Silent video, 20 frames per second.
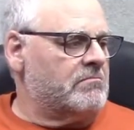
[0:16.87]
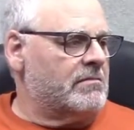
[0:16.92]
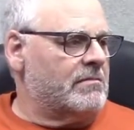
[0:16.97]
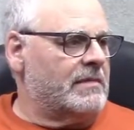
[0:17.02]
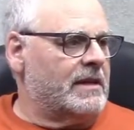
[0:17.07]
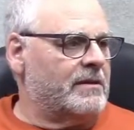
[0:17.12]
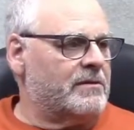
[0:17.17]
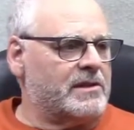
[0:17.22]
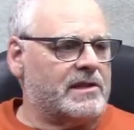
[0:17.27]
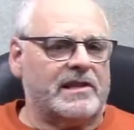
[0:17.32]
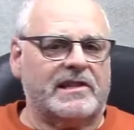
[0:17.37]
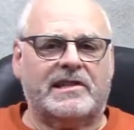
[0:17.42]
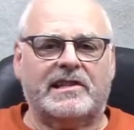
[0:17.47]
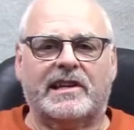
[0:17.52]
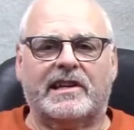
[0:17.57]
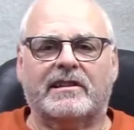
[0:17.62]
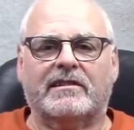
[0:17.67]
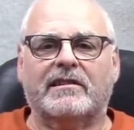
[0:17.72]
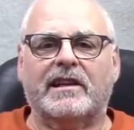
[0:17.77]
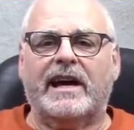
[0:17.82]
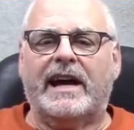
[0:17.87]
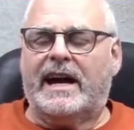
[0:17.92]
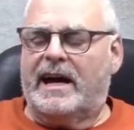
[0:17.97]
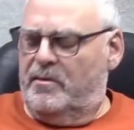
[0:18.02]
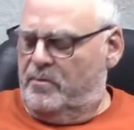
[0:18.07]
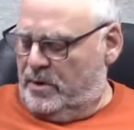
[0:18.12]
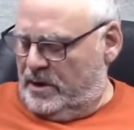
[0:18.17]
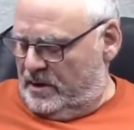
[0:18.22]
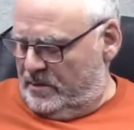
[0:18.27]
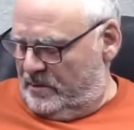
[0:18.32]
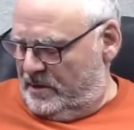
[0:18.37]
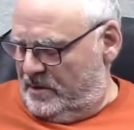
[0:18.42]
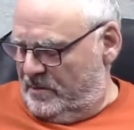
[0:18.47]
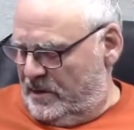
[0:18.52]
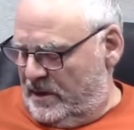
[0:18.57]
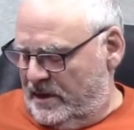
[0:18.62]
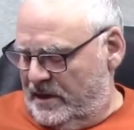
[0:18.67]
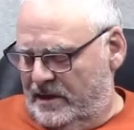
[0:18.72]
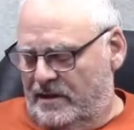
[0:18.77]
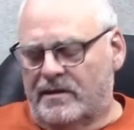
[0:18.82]
I was going to say the lab, but I'm in
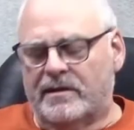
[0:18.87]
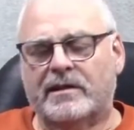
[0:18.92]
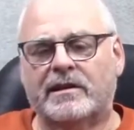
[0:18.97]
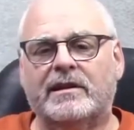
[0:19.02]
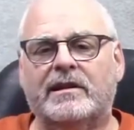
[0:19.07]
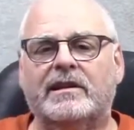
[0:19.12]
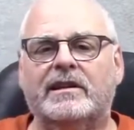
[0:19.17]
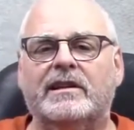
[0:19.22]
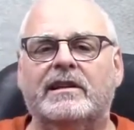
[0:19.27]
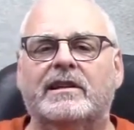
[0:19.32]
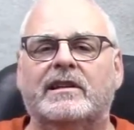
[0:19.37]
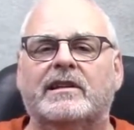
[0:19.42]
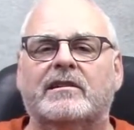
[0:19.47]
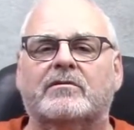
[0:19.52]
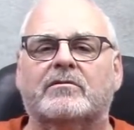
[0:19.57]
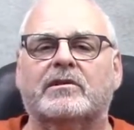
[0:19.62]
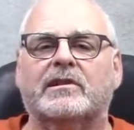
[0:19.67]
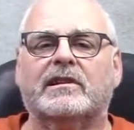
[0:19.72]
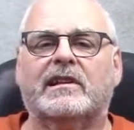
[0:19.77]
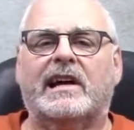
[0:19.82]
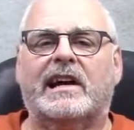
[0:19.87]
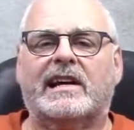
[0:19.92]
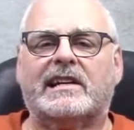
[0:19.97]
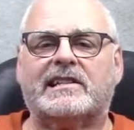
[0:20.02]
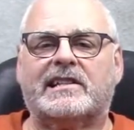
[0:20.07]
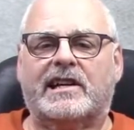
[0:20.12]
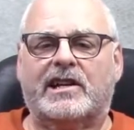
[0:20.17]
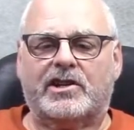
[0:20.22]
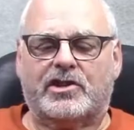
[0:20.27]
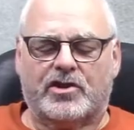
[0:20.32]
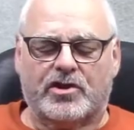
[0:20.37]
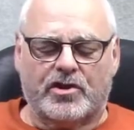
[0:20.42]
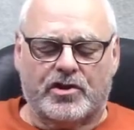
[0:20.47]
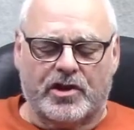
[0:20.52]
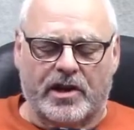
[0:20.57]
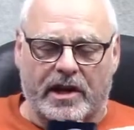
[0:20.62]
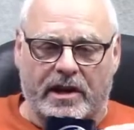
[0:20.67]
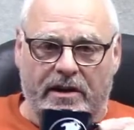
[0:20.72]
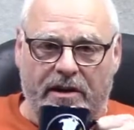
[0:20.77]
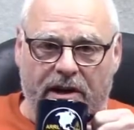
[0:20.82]
my relaxation
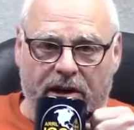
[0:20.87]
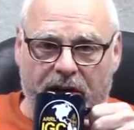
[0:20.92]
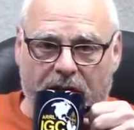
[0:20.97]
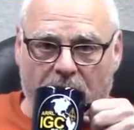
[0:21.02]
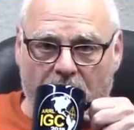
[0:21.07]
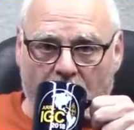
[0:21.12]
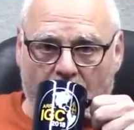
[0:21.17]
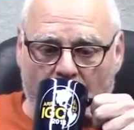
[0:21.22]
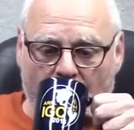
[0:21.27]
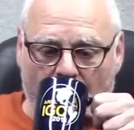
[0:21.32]
chair here.